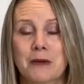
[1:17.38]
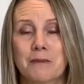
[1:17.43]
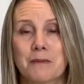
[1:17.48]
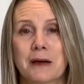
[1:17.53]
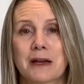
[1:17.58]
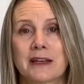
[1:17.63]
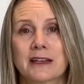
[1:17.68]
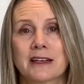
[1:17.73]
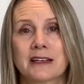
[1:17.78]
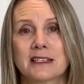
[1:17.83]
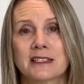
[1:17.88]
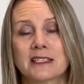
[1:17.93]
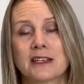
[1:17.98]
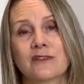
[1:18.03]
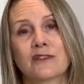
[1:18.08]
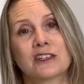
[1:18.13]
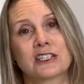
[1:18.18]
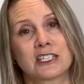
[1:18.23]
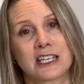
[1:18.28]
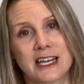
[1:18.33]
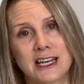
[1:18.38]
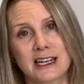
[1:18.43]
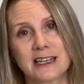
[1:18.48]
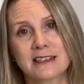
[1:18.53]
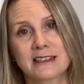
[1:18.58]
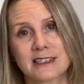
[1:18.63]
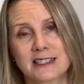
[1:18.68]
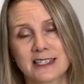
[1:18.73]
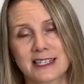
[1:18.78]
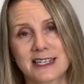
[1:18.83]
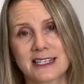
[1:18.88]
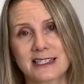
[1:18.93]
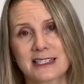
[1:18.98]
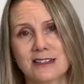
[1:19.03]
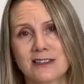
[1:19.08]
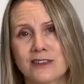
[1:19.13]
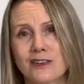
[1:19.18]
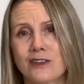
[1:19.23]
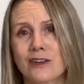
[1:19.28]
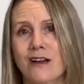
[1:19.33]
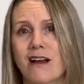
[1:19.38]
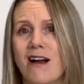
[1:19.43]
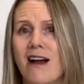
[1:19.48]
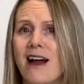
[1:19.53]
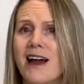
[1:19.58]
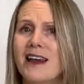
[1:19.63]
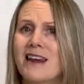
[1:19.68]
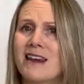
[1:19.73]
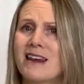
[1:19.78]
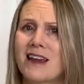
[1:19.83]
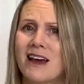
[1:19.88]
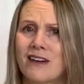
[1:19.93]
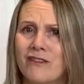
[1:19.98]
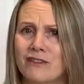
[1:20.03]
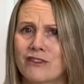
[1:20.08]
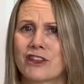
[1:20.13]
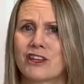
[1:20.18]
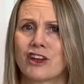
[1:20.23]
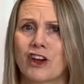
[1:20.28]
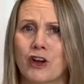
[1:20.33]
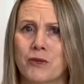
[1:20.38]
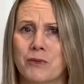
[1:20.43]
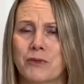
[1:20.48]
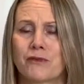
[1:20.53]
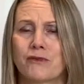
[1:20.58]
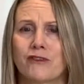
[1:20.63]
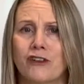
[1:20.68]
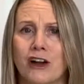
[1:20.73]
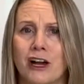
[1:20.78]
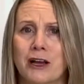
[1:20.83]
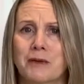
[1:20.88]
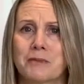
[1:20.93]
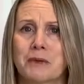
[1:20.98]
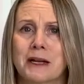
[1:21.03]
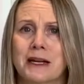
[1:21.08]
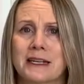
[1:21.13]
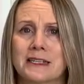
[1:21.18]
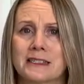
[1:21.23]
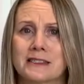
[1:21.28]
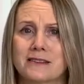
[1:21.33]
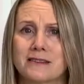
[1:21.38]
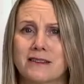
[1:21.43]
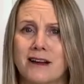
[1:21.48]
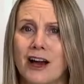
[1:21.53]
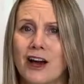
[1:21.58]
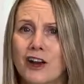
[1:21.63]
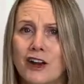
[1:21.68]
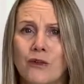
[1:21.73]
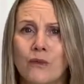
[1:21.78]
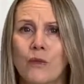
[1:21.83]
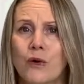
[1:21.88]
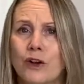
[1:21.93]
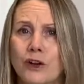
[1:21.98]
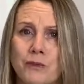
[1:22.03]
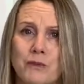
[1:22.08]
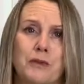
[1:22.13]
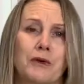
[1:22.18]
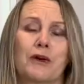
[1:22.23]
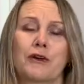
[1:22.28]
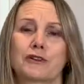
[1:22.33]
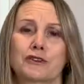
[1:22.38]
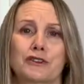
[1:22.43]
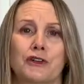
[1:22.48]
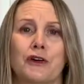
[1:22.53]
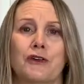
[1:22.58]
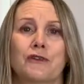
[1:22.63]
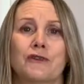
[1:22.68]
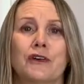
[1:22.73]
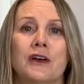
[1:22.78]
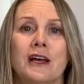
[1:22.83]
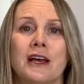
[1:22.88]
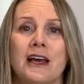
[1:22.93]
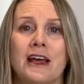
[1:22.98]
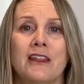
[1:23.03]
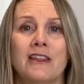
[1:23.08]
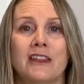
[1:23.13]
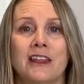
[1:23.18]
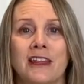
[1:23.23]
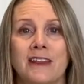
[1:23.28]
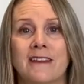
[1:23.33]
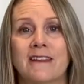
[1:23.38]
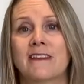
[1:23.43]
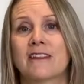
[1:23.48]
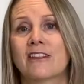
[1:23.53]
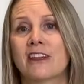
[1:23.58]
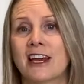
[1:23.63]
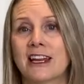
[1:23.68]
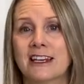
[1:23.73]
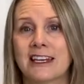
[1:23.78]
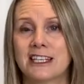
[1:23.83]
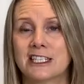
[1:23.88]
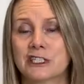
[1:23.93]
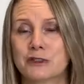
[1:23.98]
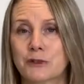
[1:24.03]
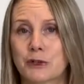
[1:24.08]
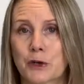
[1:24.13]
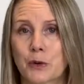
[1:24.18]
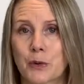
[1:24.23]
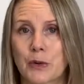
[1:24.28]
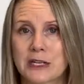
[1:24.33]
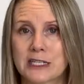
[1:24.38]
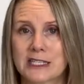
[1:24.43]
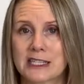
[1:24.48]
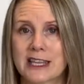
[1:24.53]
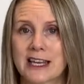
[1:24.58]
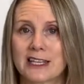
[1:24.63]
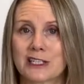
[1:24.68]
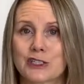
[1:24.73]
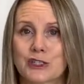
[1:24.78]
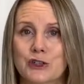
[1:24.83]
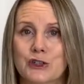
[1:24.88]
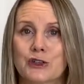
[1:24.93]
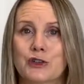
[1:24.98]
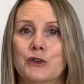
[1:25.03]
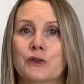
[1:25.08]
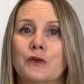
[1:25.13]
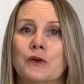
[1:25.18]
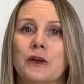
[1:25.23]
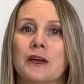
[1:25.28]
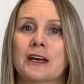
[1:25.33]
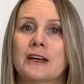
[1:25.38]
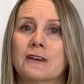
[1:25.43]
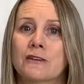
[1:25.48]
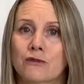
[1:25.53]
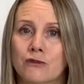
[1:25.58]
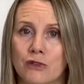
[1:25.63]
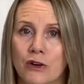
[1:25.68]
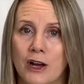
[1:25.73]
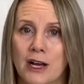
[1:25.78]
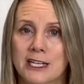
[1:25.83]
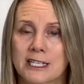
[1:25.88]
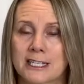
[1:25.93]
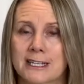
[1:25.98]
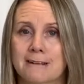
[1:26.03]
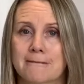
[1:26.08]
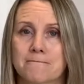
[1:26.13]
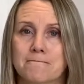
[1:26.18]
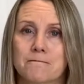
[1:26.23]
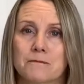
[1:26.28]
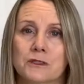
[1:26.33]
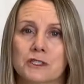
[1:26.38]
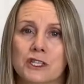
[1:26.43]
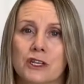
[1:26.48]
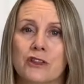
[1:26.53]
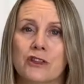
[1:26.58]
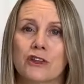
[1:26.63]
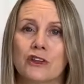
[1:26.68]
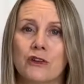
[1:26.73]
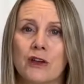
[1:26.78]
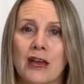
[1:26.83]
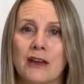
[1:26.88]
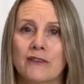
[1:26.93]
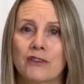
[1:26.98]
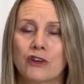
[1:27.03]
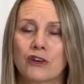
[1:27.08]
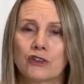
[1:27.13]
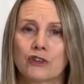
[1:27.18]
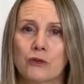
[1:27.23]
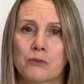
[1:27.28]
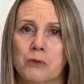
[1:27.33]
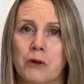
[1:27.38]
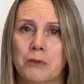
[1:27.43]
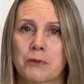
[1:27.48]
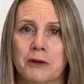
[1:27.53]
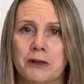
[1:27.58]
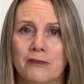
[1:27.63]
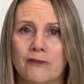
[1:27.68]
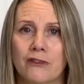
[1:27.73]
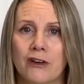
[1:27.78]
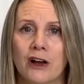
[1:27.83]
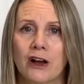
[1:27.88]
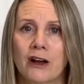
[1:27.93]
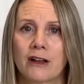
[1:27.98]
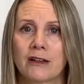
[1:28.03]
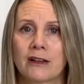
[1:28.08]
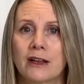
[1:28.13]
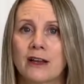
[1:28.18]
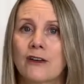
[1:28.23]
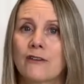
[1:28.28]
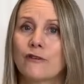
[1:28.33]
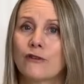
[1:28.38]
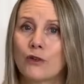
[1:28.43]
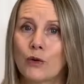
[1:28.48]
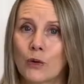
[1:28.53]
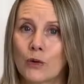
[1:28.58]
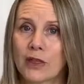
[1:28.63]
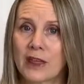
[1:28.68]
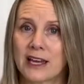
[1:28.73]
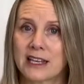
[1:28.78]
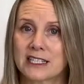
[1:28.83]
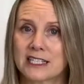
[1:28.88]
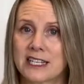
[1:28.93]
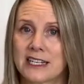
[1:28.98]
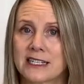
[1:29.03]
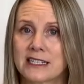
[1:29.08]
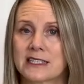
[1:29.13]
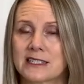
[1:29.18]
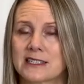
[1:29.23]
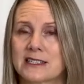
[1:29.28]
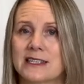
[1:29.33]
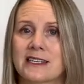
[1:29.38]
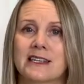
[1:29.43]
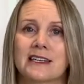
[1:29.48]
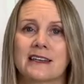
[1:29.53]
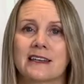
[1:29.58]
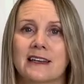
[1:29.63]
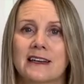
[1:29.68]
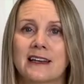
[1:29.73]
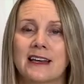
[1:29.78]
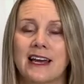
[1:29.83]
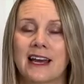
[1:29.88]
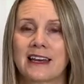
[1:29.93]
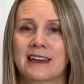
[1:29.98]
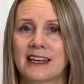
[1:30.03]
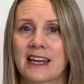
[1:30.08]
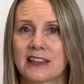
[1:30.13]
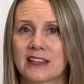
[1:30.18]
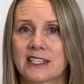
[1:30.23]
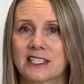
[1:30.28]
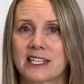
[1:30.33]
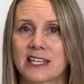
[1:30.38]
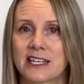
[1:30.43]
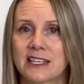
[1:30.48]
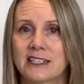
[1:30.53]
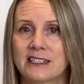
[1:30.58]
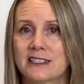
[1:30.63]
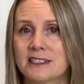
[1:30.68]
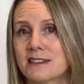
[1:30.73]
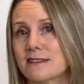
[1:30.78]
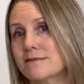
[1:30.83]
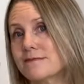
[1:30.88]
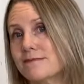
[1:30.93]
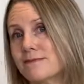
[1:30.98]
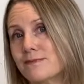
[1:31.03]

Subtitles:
but is if a tenant says, look, I love the open fireplace, I don't want it blocked off, then they need to request that to you in writing so that you have it on your property file for that tenancy. Another tenant